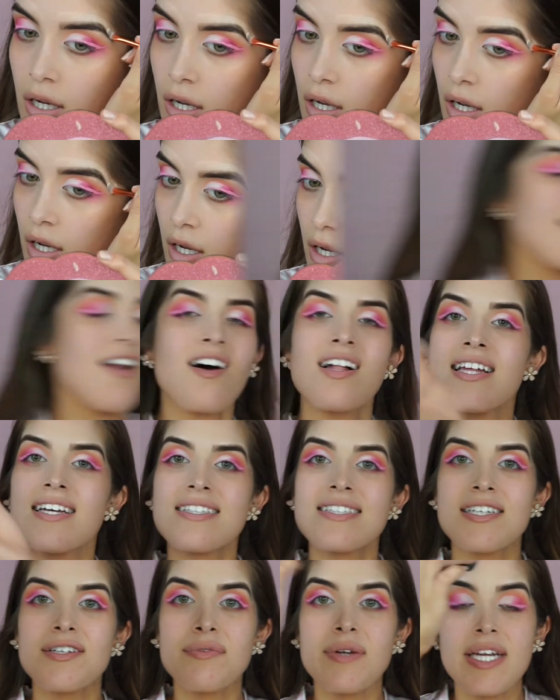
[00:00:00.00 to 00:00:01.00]
And all
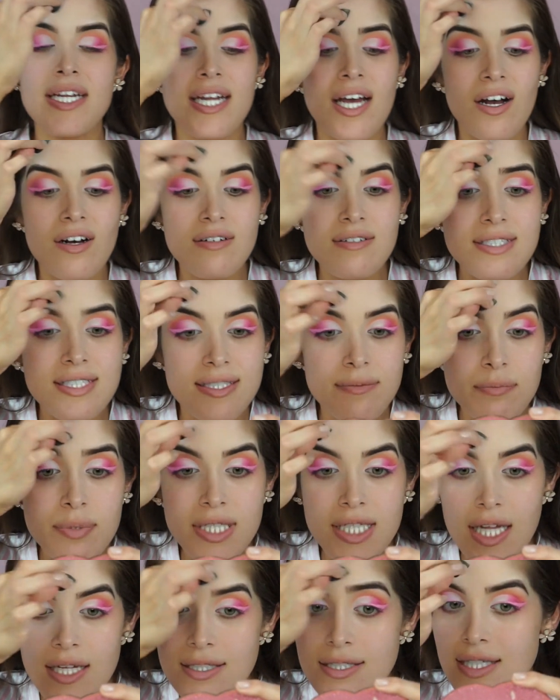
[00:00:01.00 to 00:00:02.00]
I did right now is
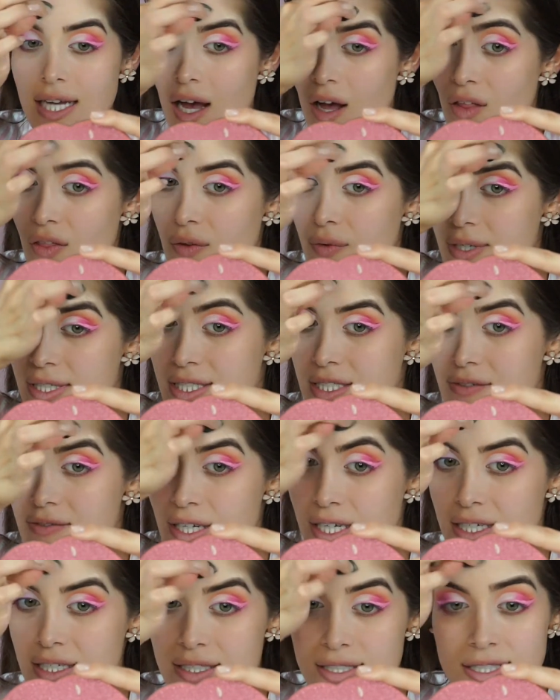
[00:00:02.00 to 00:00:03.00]
blend out the rest of
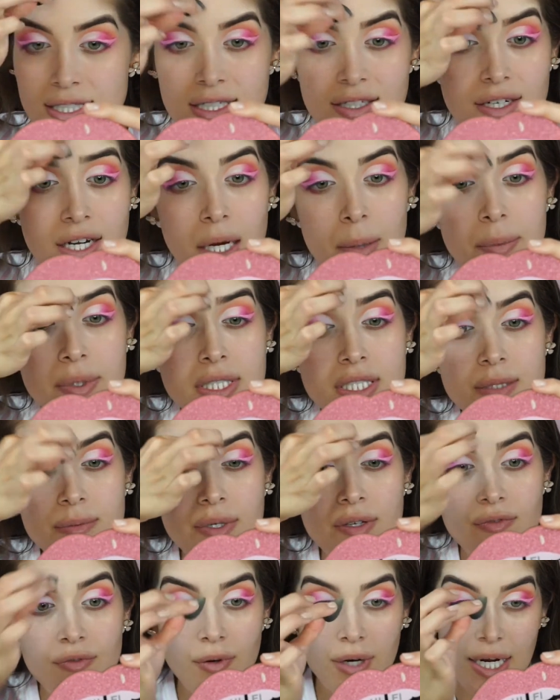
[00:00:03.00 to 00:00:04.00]
that concealer up into
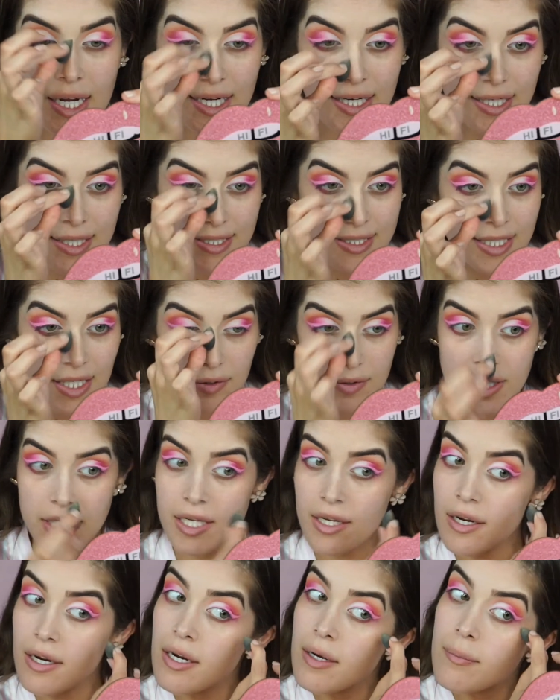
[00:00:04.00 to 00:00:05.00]
my forehead and down
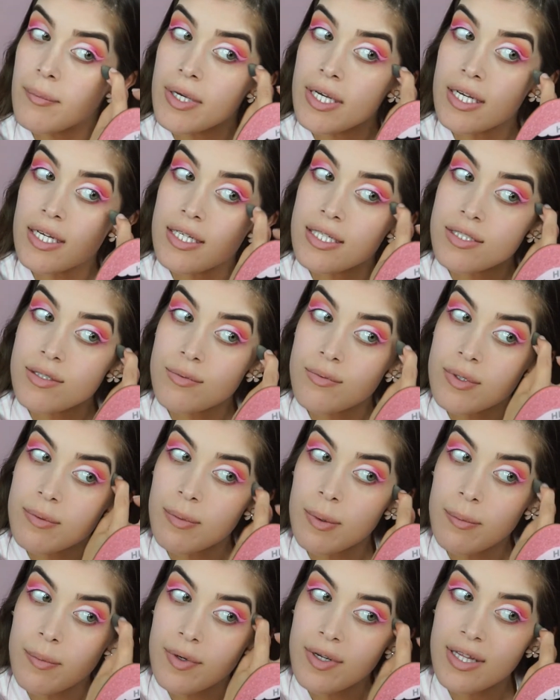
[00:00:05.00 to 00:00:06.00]
here, because
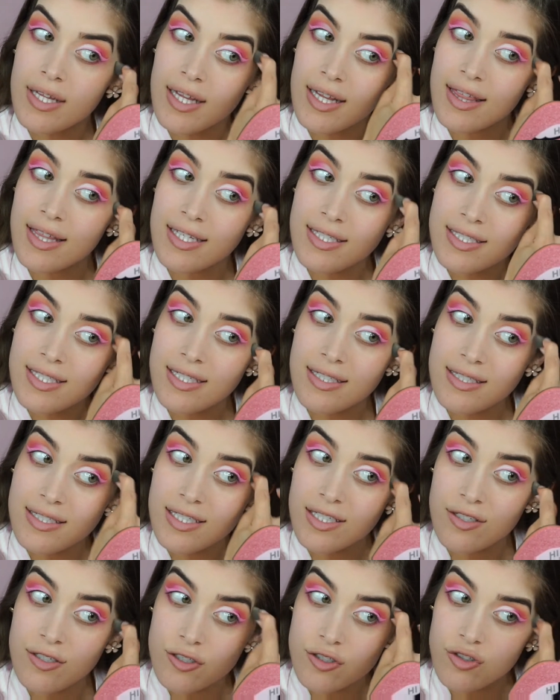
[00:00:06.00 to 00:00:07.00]
remember that this
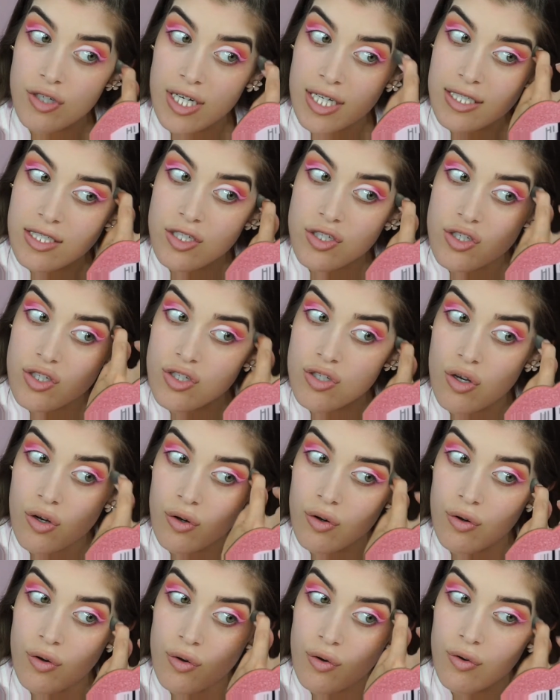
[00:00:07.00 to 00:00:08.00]
concealer dries
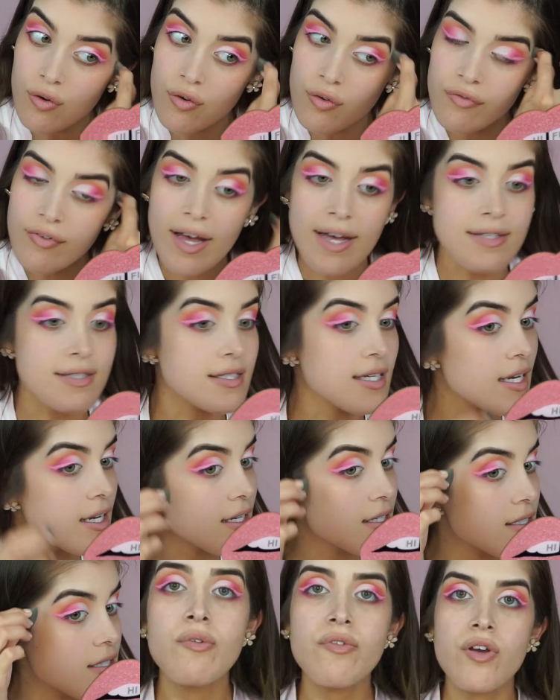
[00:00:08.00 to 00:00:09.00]
so fast,
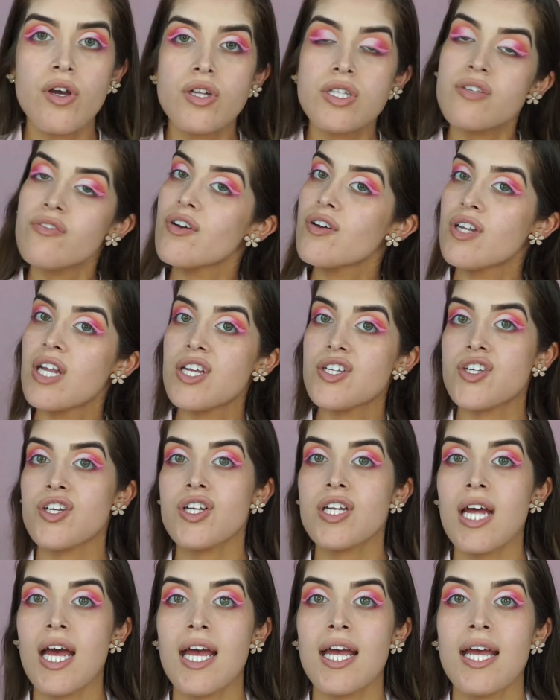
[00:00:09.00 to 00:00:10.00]
guys. Moving on to
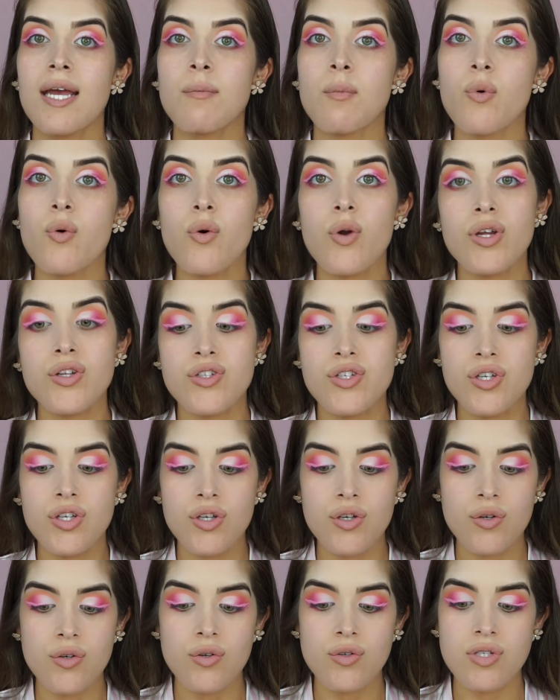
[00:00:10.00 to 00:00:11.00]
foundation, I am going to
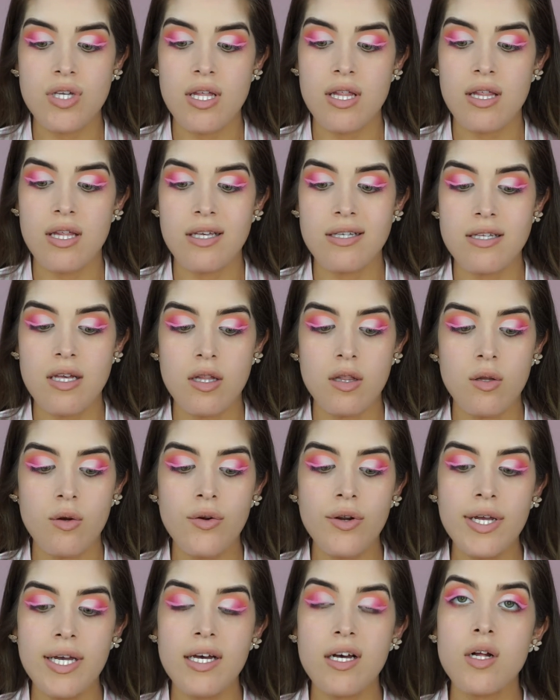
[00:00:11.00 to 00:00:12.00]
use this
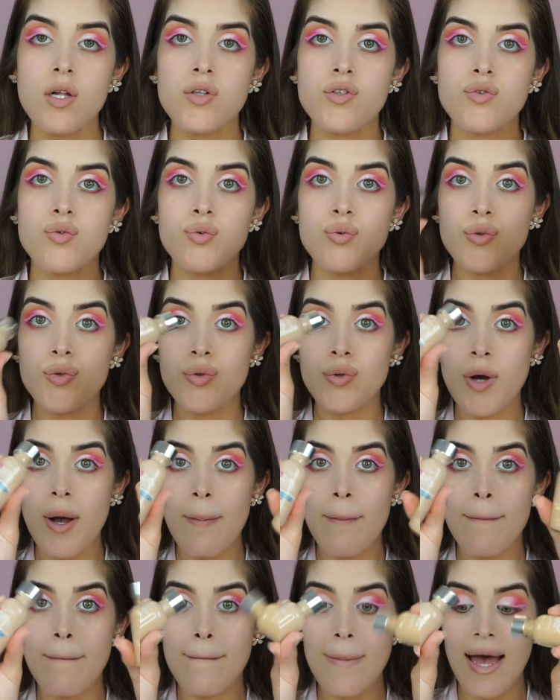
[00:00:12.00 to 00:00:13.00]
L'Oreal True
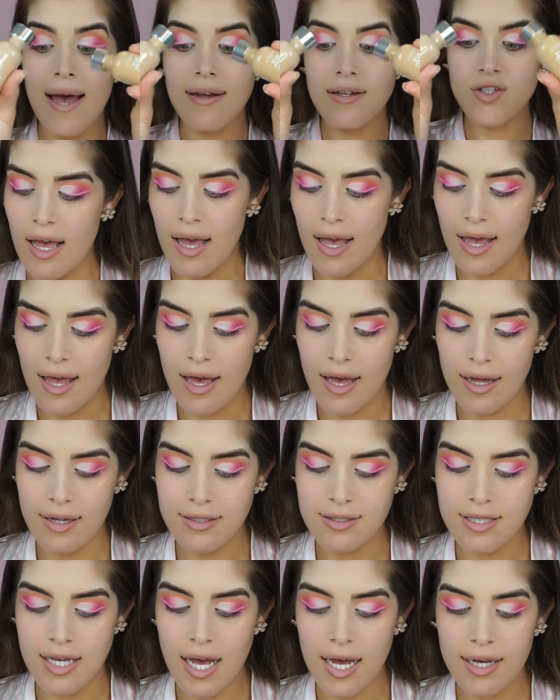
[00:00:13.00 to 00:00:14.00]
Matte,
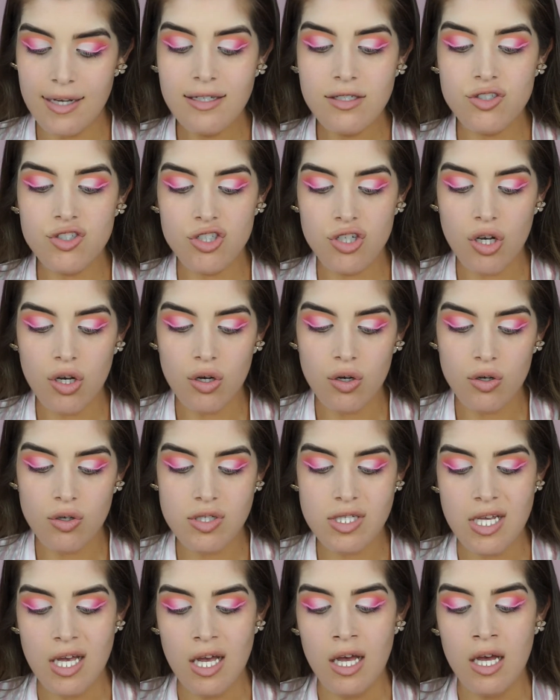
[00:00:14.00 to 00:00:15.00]
and I
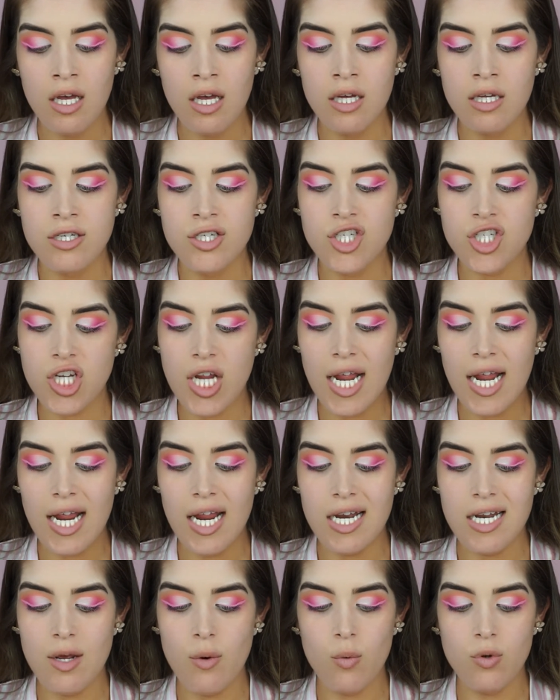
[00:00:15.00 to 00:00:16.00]
chose
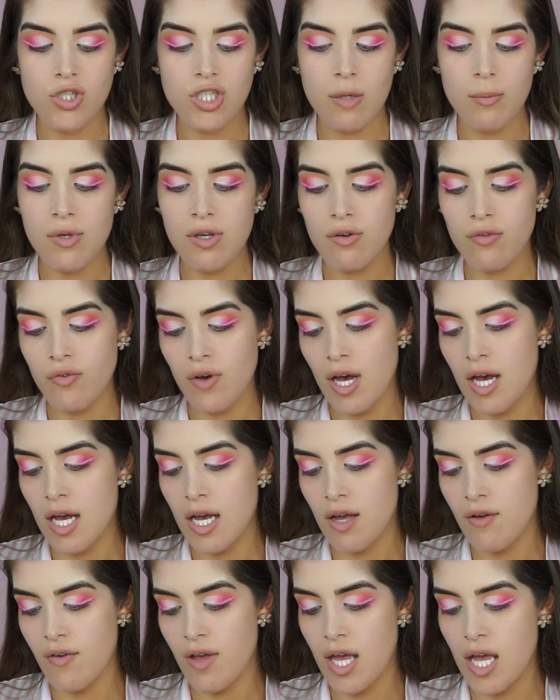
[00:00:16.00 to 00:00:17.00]
shade W5
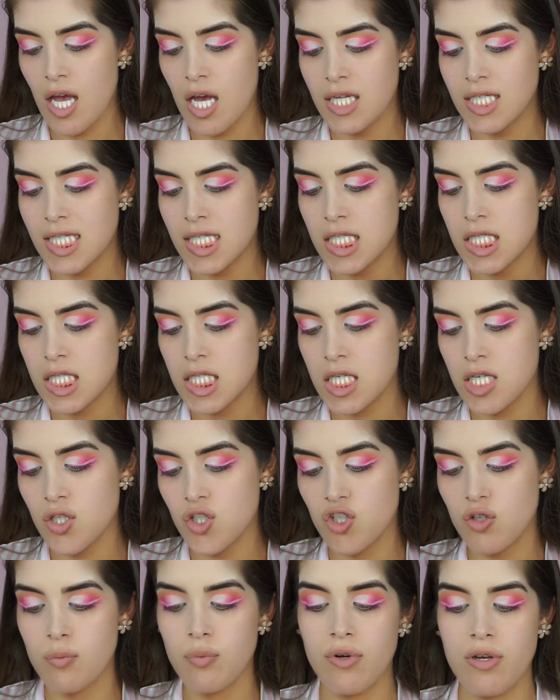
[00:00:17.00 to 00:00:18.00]
and
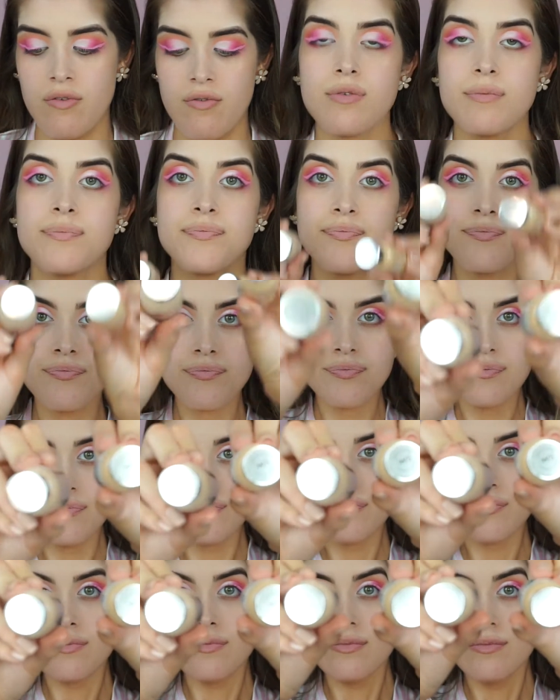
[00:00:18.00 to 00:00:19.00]
C2.5,
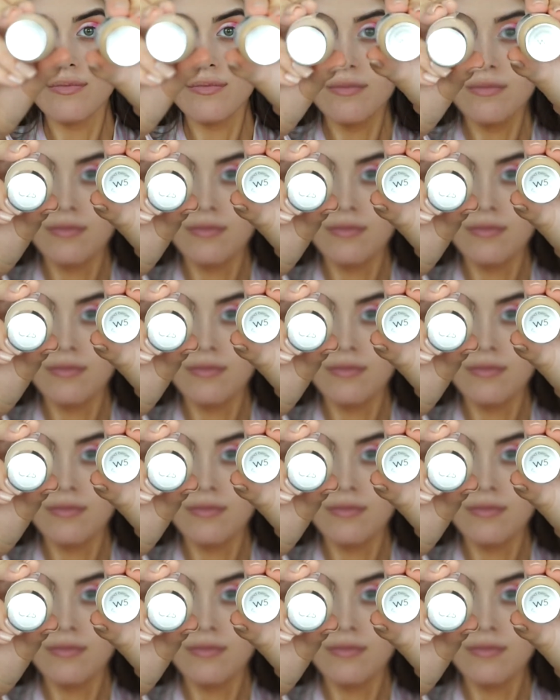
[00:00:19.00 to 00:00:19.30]
so it's